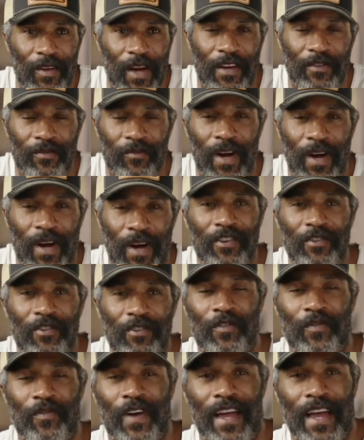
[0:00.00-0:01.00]
I, I don't
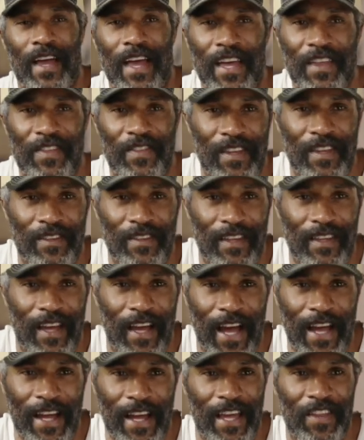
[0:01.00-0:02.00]
know if I had
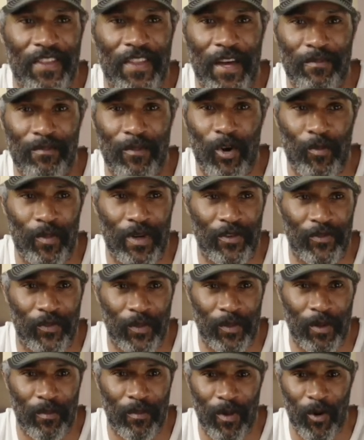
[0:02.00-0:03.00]
I had that moment
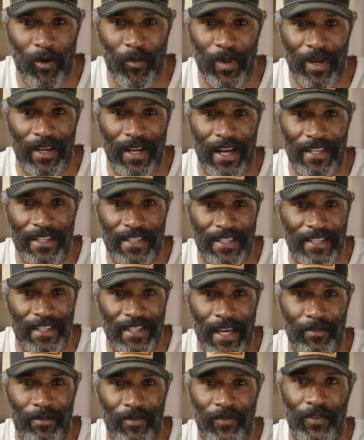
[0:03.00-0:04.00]
from the moment I
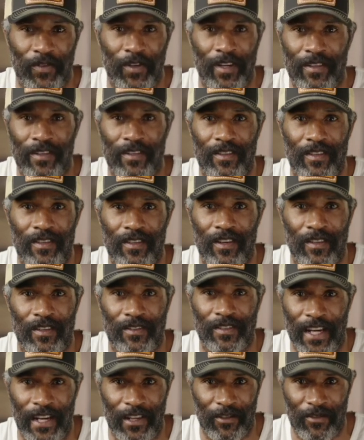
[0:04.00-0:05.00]
stepped foot
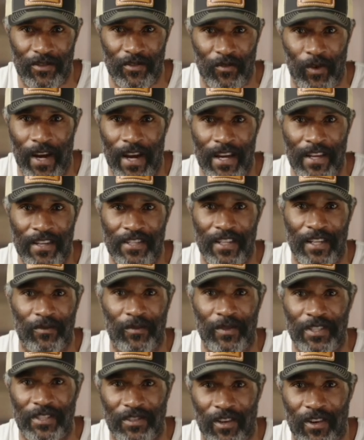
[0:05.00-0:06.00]
on Taylor's ranch
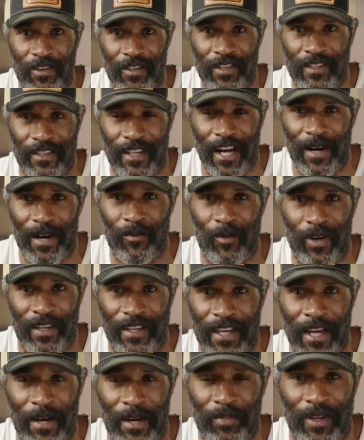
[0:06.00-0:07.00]
and we started cowboy
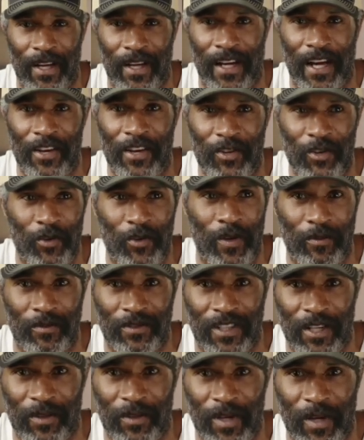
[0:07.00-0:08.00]
camp like I knew it
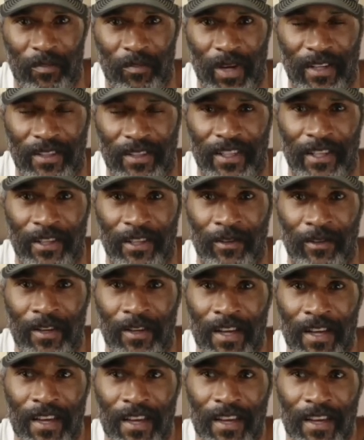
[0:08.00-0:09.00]
was going to be a big
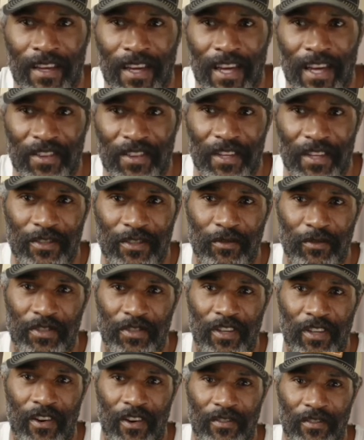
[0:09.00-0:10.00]
deal and then you
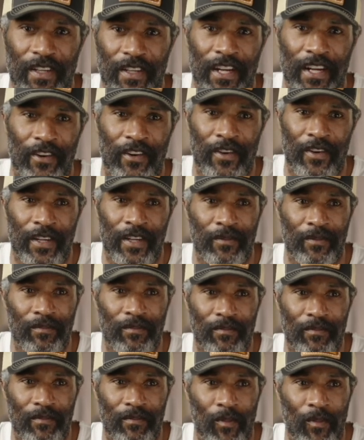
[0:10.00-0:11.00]
start
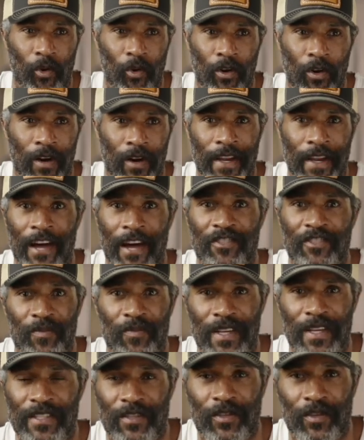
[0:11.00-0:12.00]
hearing more
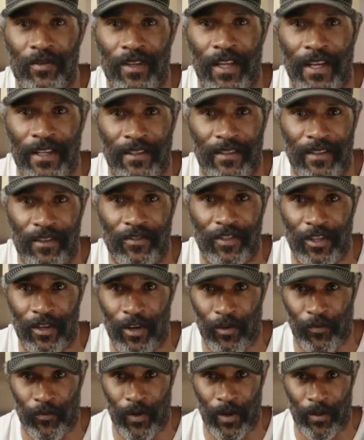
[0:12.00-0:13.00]
announcements like uh, you
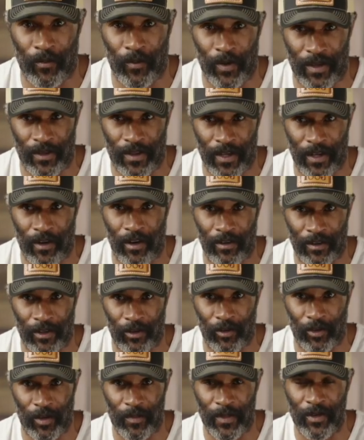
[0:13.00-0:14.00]
know from within our
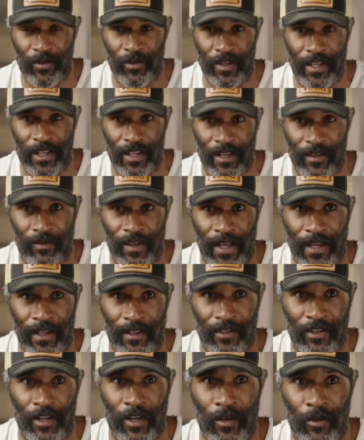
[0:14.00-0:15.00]
little community of
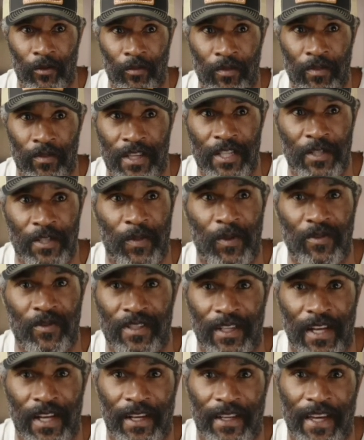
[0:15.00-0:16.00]
like you know this
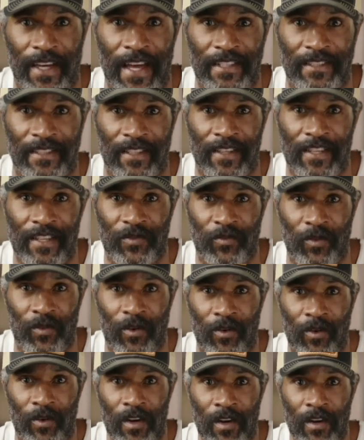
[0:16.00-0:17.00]
person got cast in this
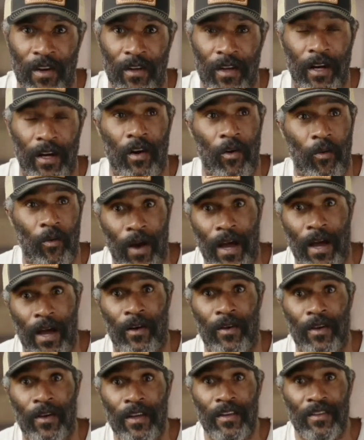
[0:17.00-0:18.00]
role like oh
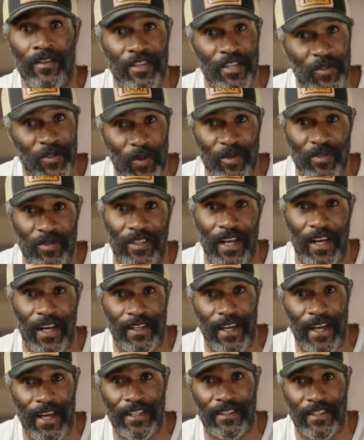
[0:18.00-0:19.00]
wow this person
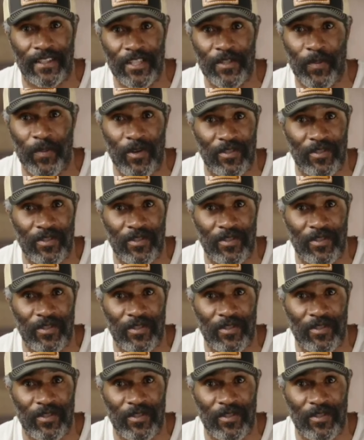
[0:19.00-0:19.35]
got cast this